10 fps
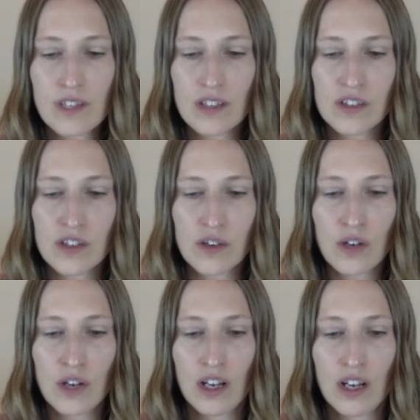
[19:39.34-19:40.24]

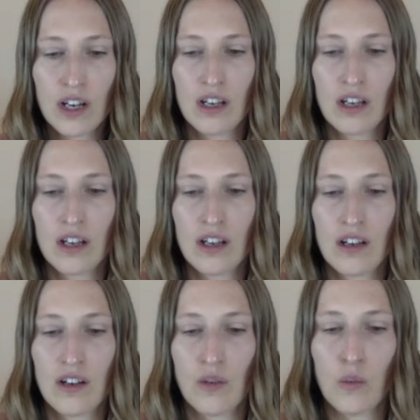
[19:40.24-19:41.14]
So
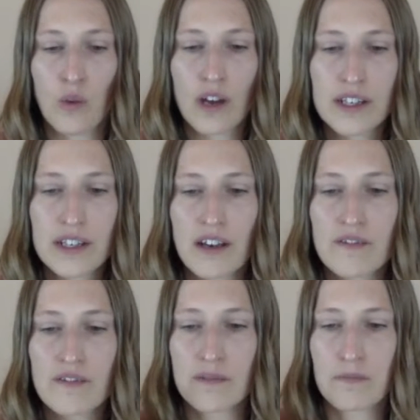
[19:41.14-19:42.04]
one
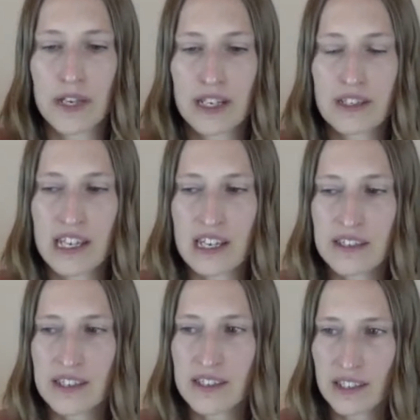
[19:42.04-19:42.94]
of the biggest
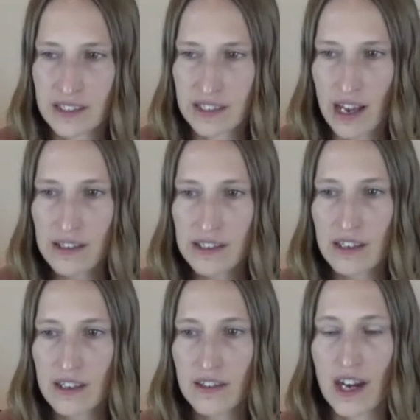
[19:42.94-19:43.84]
keys to
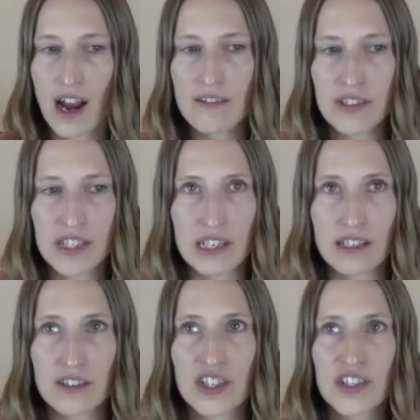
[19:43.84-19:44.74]
success that I've
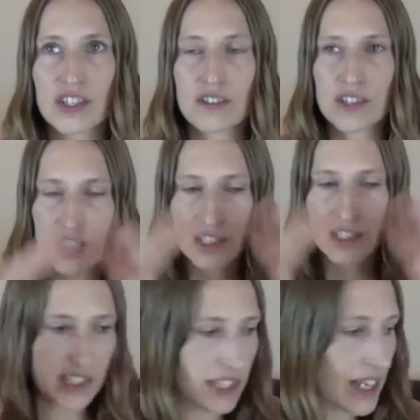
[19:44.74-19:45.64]
seen, to the
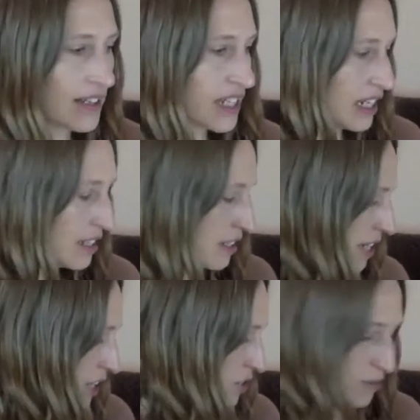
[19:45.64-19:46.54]
success in the
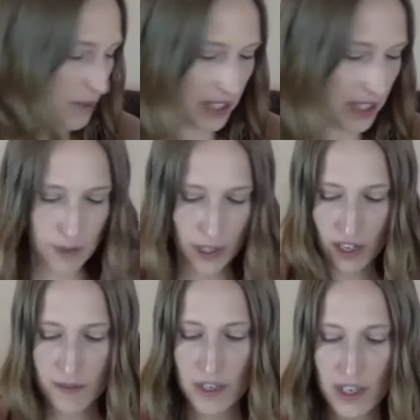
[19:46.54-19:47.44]
natural business
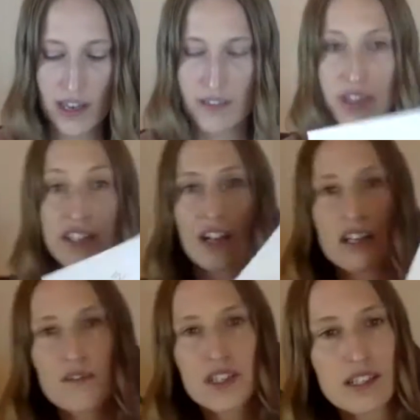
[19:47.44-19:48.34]
paradigm, this kind
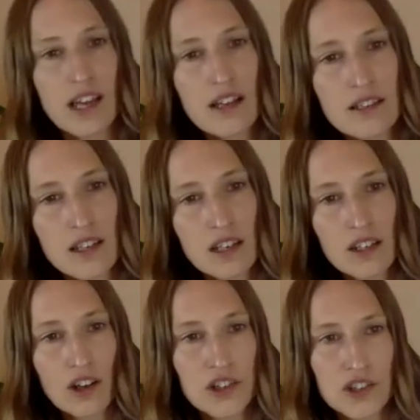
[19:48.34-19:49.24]
of success,
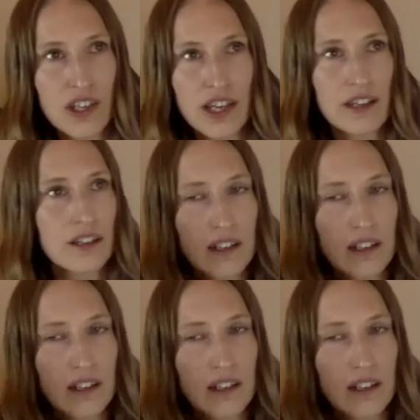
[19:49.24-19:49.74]
not just like